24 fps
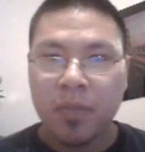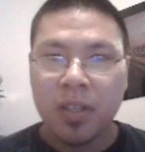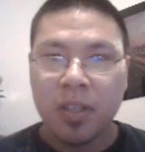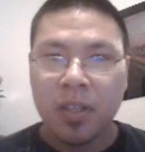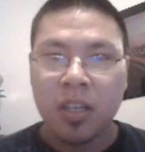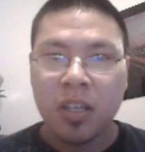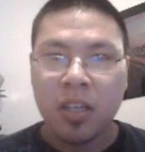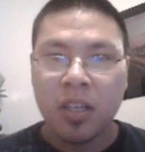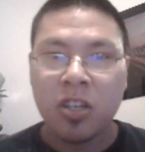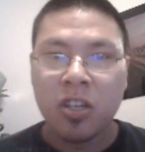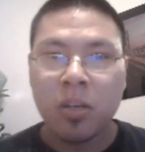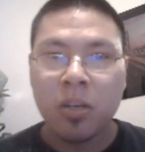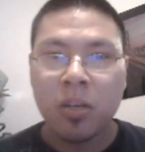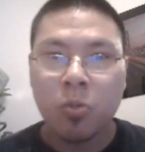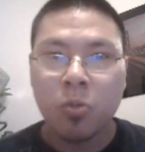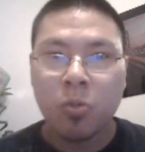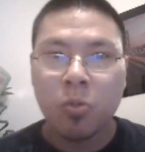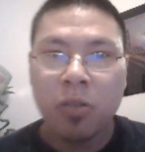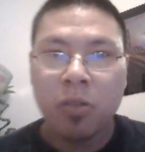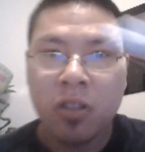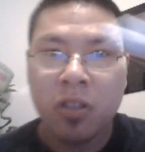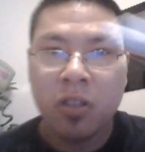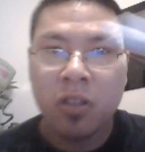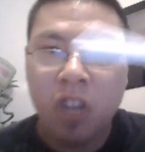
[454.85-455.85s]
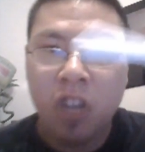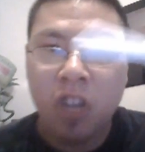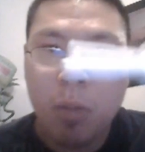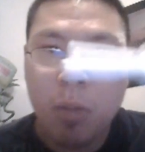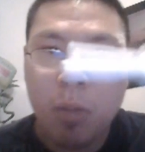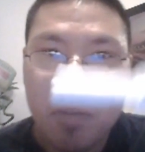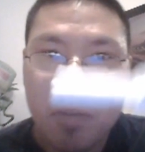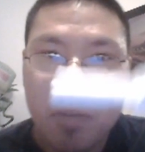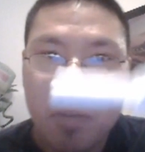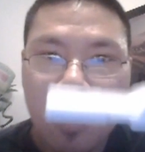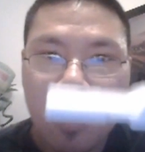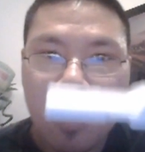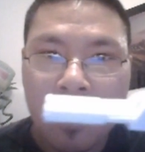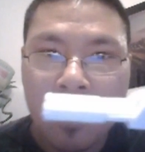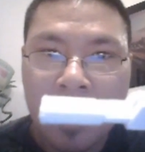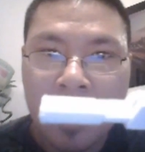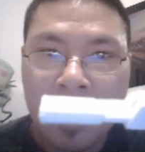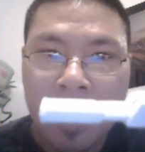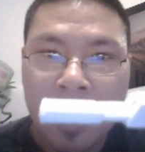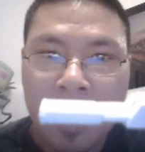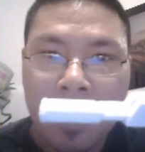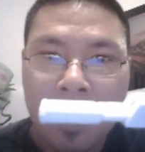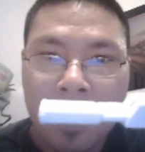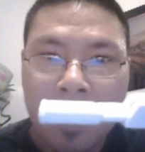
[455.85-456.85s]
he comes with a double-barreled
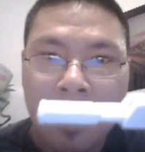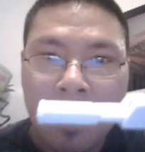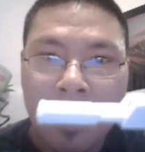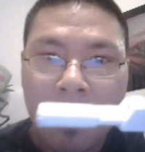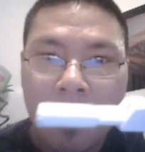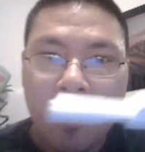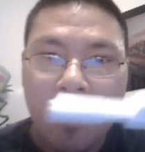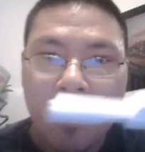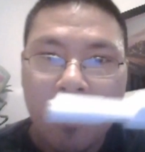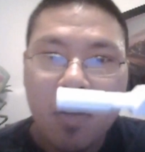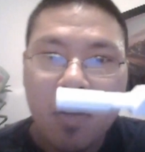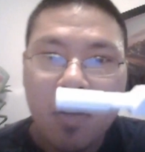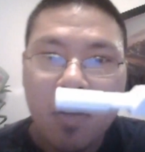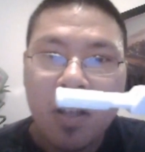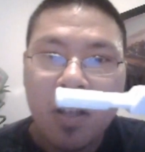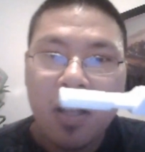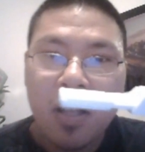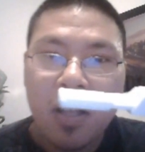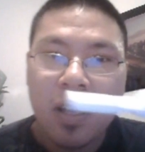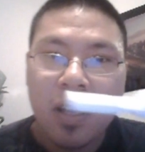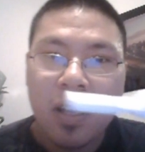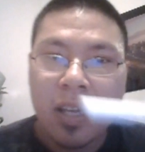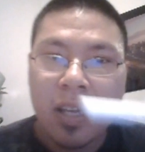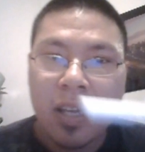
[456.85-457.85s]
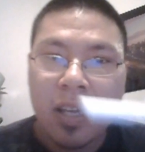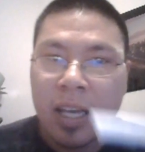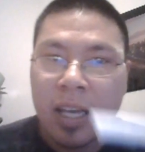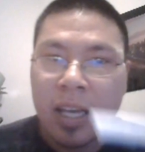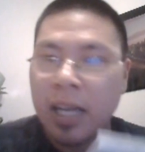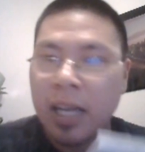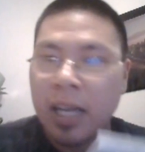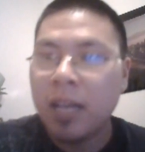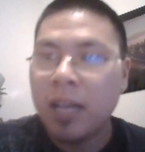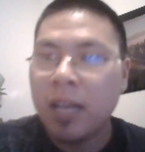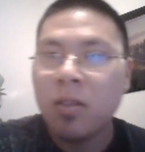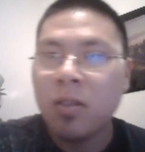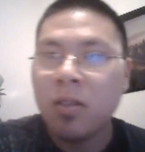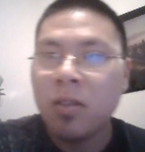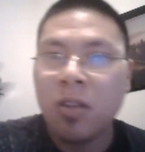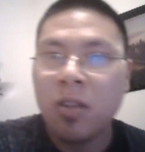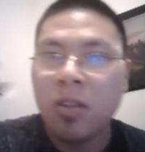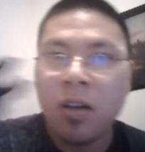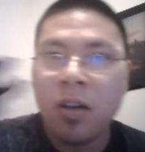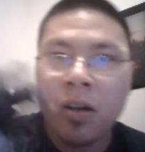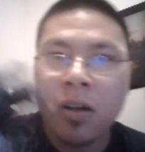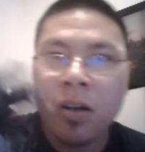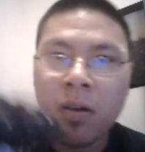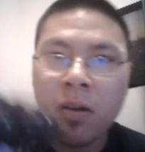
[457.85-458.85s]
gun and
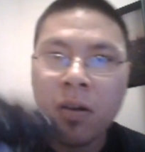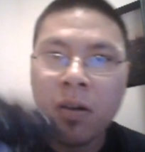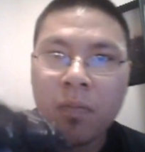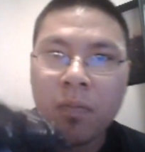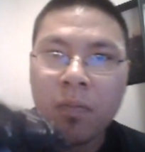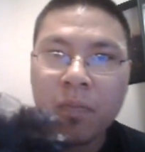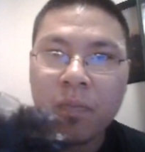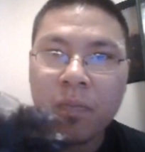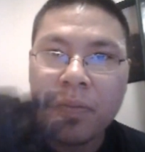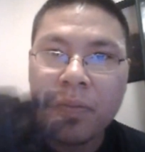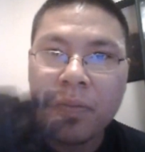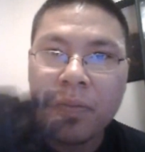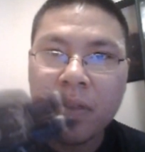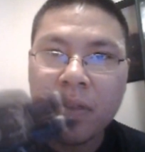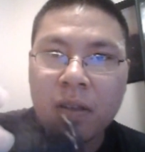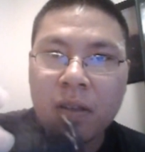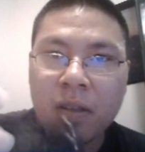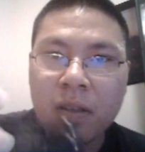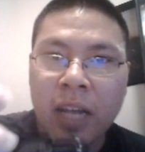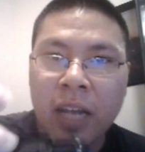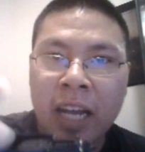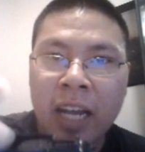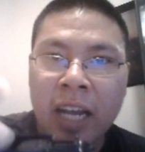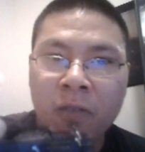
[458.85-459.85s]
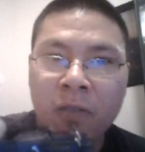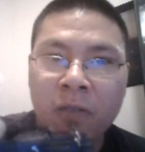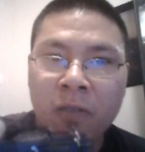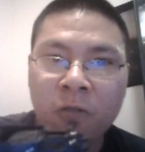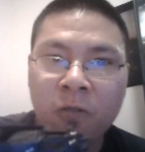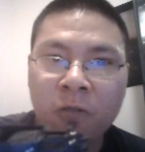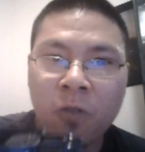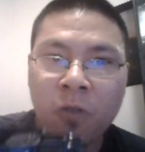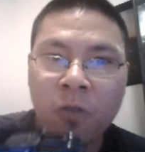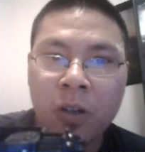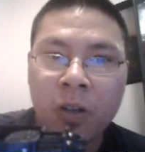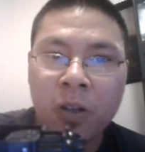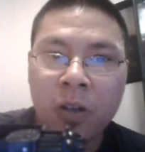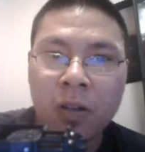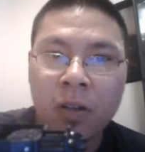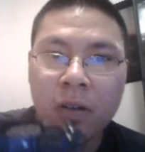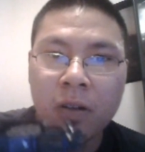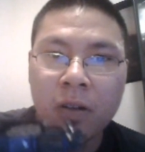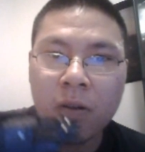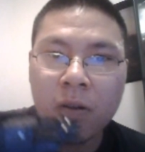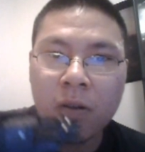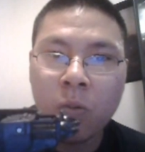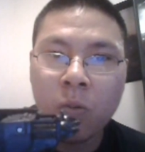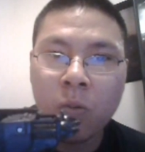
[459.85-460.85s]
the hand-foot
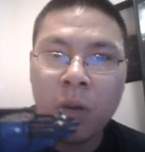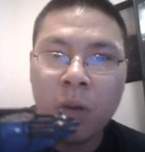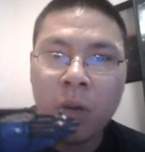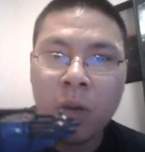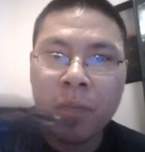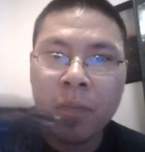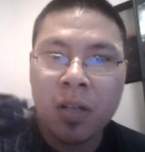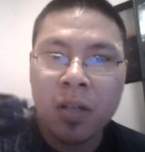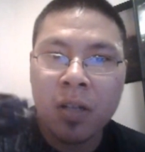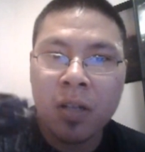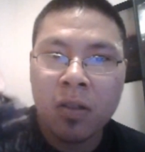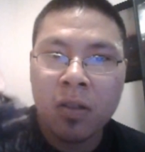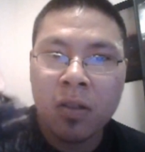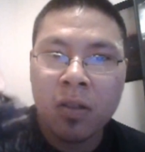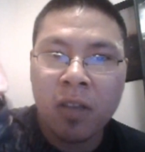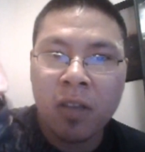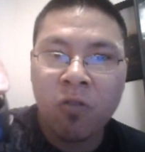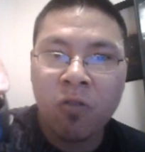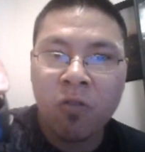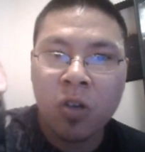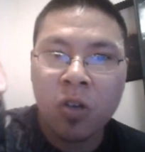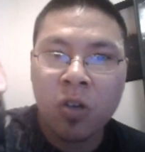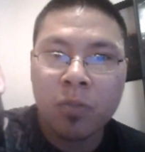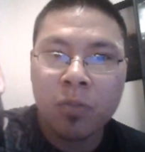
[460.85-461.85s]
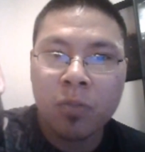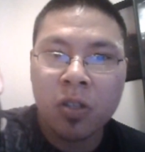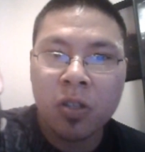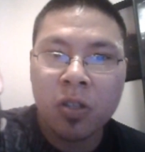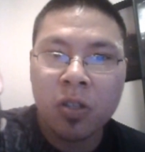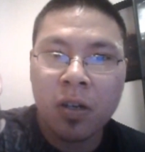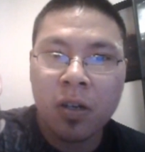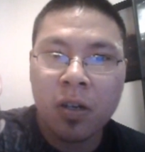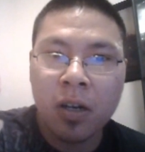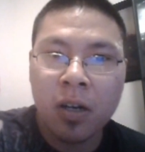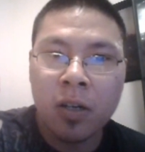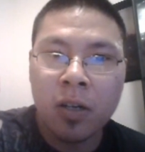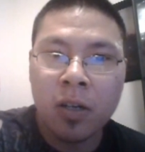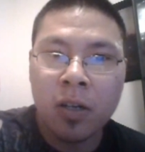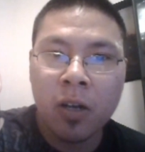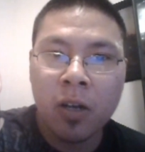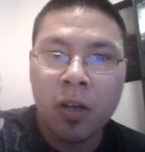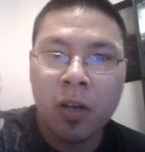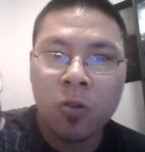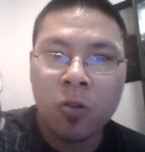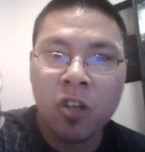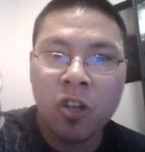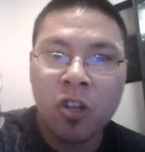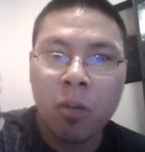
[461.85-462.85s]
weapon that forms
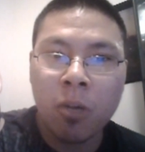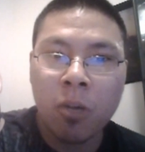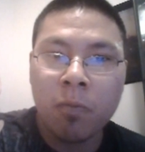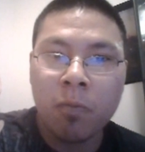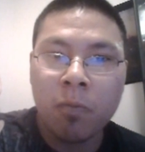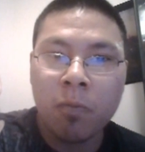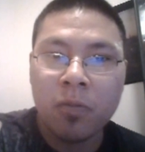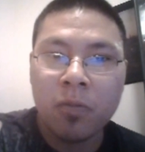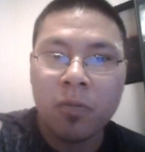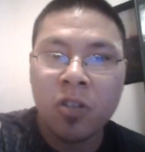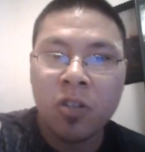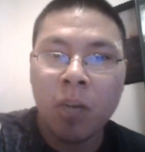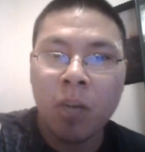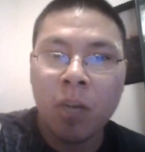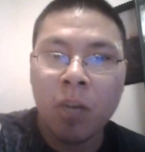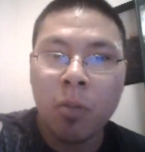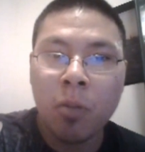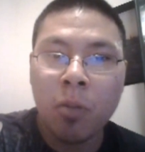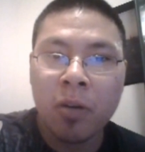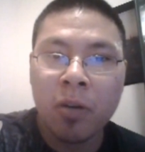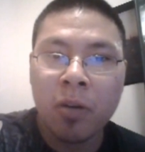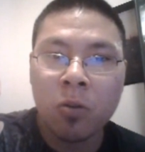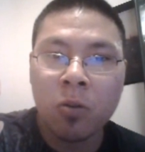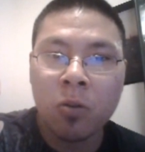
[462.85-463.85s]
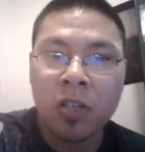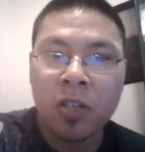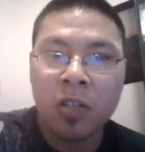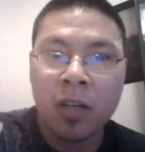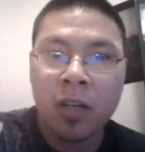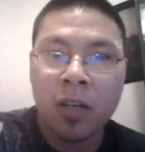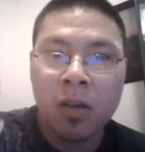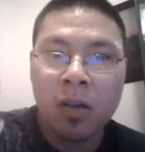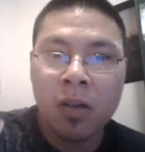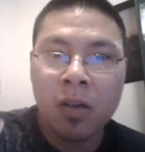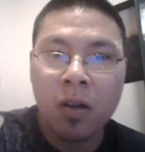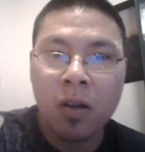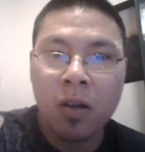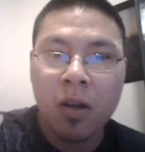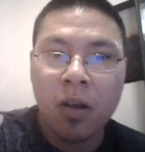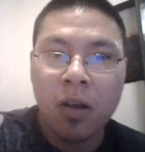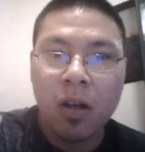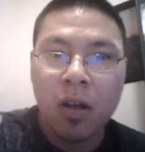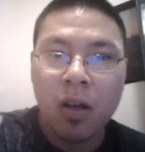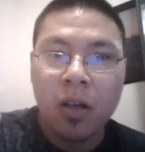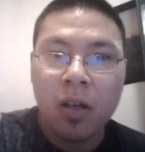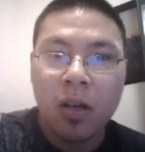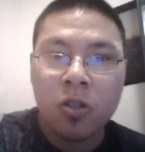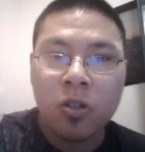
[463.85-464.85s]
another double-barreled gun.
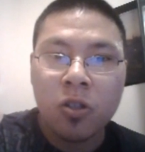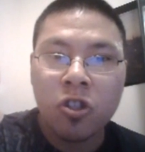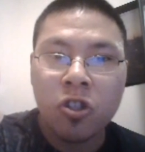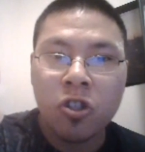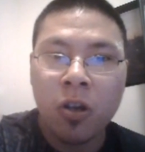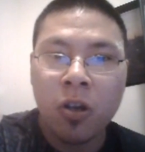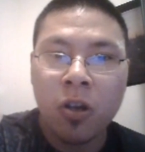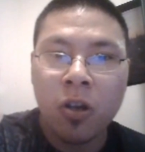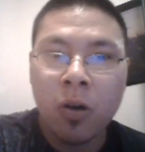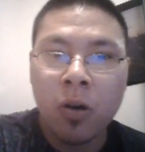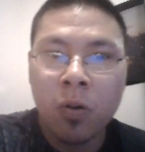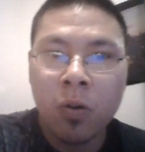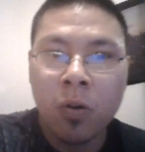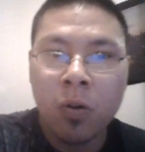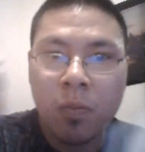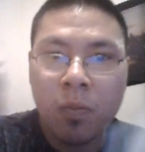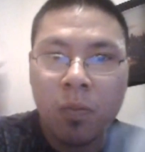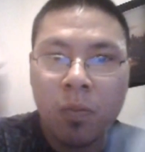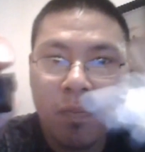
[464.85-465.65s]
So,